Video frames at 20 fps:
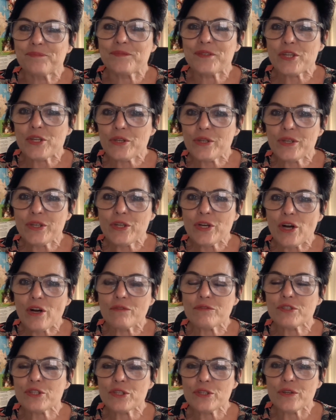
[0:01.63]
Good
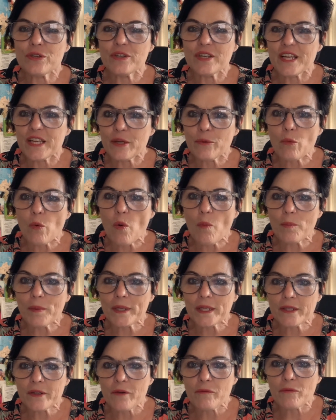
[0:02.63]
afternoon and a warm
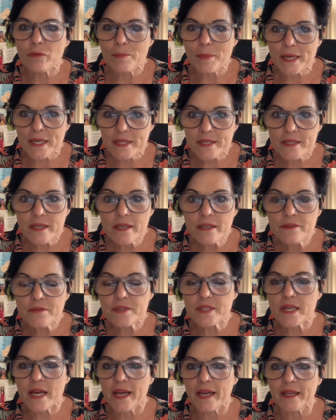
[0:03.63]
welcome from myself,
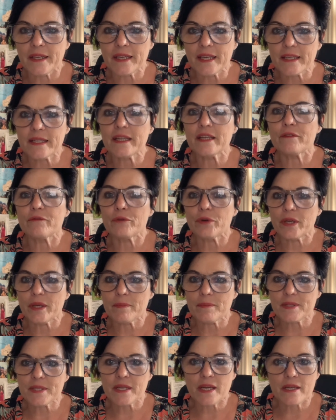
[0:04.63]
Diane Nettling for
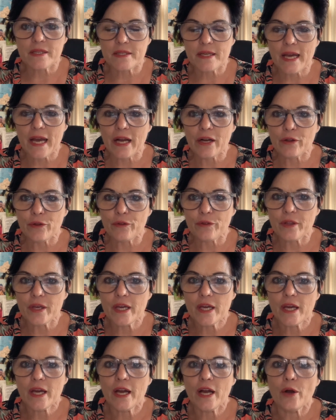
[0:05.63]
Imsyser Health.
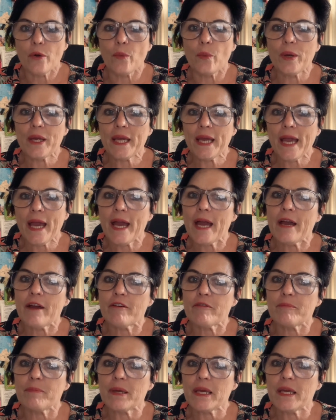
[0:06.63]
We
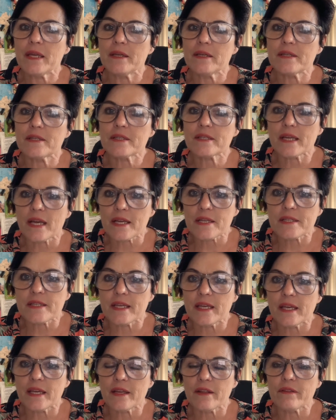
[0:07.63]
have been
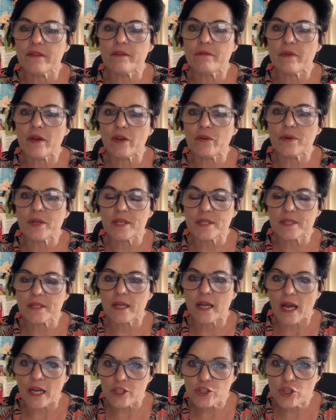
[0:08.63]
discussing the various
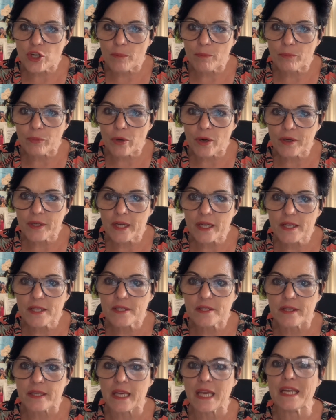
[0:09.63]
GUT-cha products,
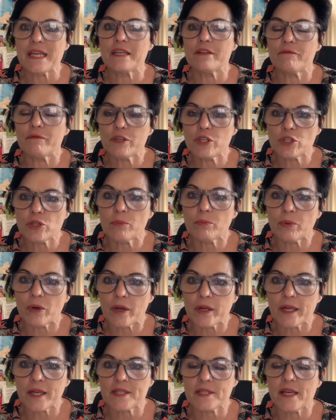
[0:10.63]
the individual
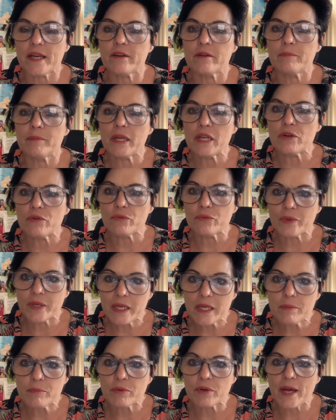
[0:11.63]
products that have been
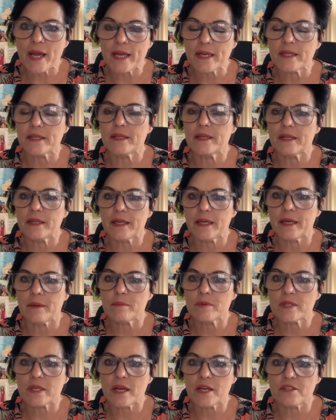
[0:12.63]
rebranded in the
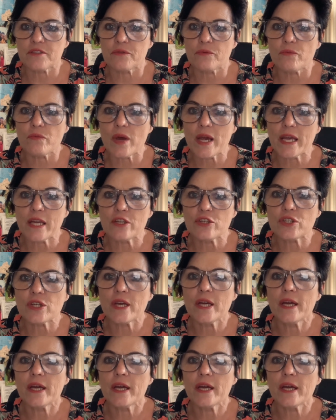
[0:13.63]
Imsyser range.